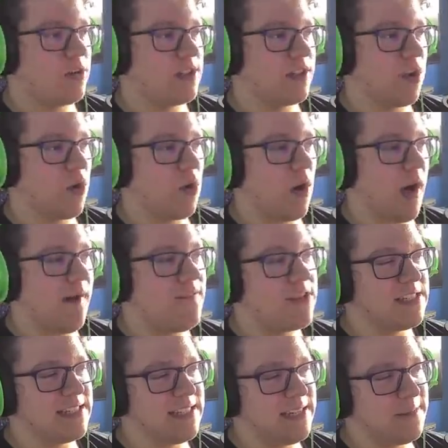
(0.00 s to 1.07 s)
So
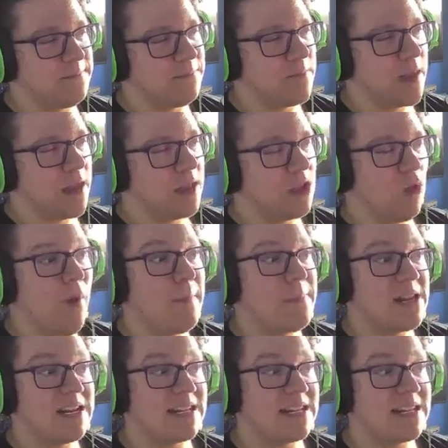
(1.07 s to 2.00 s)
obviously the weapon